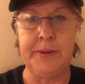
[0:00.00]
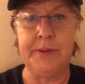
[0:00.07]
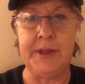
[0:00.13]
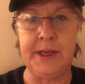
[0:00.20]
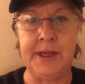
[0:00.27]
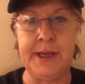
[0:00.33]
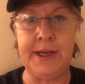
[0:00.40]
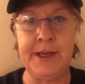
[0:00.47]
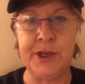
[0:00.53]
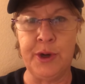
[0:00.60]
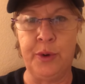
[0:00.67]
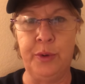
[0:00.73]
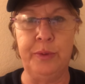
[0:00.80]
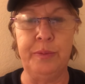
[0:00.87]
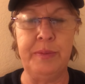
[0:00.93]
that he
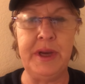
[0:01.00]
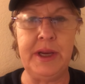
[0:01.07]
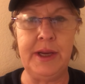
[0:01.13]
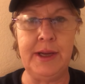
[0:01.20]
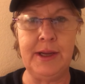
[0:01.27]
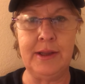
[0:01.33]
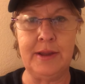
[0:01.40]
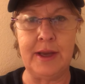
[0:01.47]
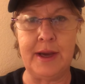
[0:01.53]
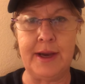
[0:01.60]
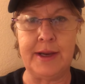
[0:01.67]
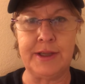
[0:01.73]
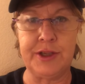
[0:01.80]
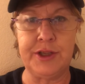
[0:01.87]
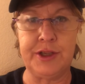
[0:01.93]
told me
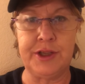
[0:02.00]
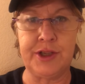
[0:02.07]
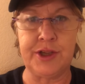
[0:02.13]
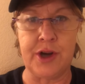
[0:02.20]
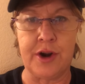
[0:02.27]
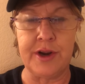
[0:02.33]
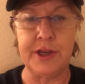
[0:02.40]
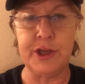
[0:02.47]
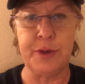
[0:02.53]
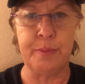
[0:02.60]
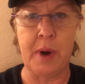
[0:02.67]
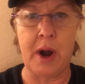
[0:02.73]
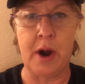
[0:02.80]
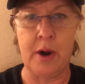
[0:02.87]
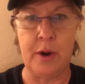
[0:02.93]
that starting
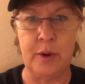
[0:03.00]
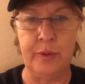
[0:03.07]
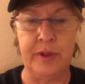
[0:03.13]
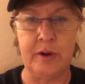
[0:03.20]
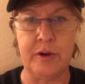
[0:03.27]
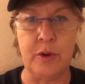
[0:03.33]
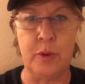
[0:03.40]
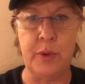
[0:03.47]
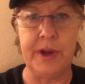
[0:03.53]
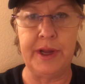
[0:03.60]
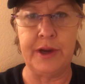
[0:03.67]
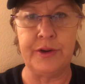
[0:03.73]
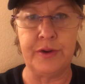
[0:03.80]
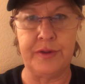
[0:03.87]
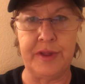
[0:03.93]
tomorrow they're
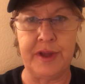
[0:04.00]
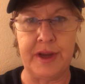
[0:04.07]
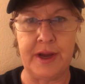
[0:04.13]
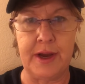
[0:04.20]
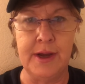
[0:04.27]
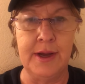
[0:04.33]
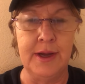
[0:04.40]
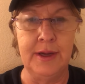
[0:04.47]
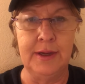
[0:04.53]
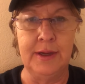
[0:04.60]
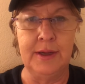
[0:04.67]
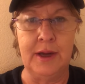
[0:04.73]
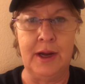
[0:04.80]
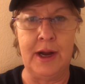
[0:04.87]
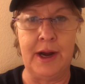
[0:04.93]
going under the
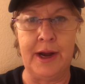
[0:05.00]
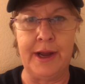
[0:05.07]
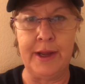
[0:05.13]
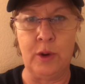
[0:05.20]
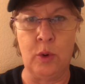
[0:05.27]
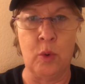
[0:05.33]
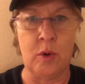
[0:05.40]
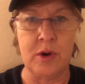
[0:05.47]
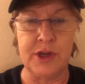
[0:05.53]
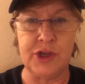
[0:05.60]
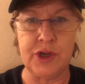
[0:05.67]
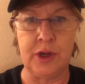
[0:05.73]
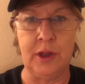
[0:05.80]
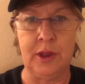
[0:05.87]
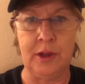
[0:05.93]
high
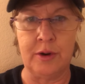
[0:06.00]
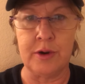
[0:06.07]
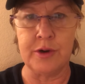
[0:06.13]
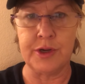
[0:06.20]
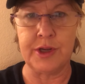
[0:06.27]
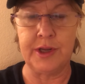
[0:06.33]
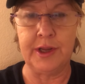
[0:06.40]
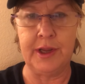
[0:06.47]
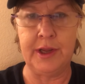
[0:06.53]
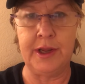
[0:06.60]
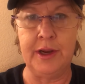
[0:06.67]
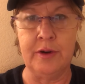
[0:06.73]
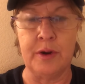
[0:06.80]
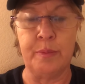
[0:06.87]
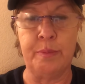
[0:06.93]
orange alert
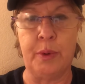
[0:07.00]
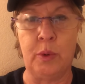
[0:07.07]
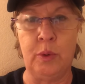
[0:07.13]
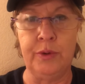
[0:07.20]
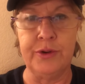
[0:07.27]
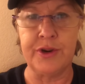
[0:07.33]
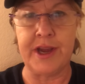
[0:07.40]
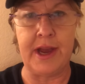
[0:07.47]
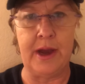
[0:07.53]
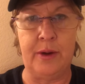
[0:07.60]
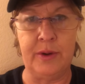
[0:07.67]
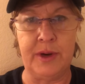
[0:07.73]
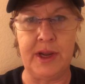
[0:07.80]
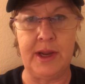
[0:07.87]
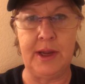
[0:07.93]
here in Boulder
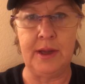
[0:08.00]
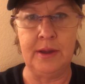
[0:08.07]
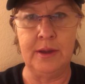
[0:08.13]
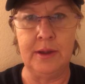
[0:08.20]
County,